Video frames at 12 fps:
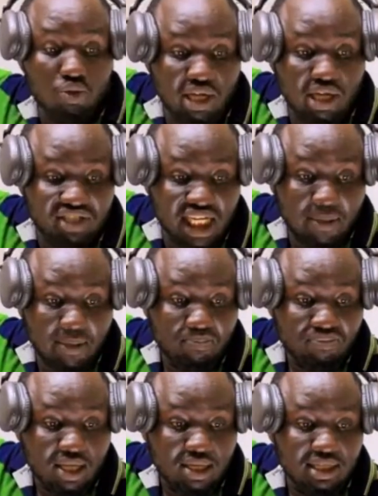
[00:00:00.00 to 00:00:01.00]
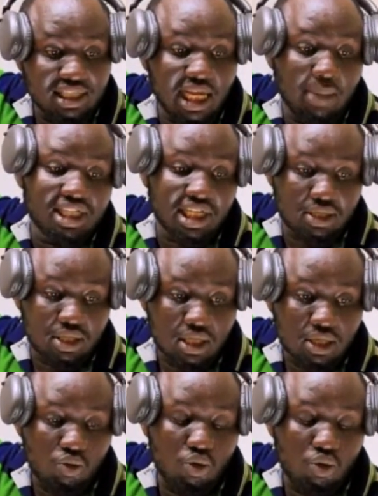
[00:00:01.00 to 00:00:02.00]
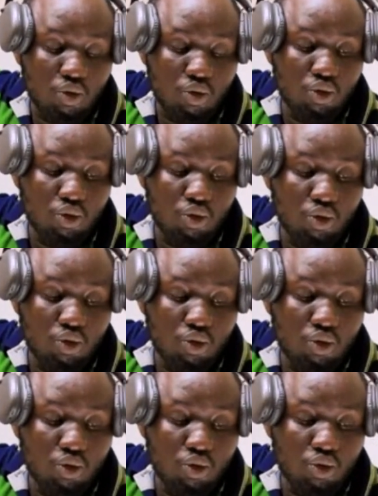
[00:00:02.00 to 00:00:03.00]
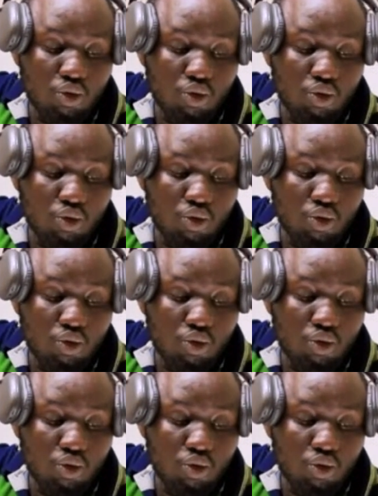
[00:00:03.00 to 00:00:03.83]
have debited. We would not credit, we would have debited